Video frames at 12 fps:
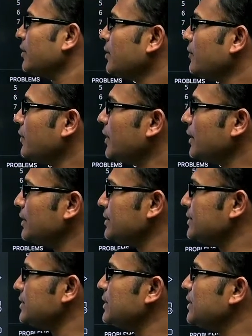there
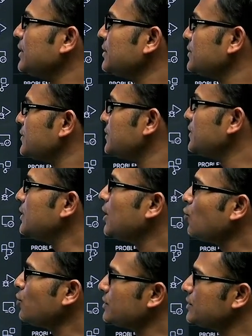is C in, C
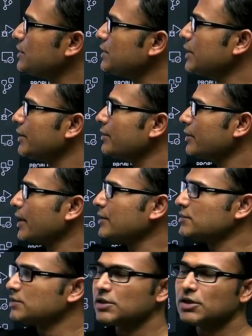out, C er and
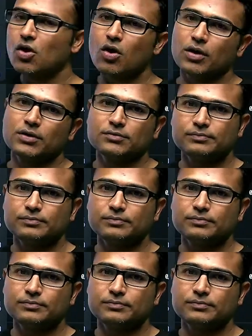C log.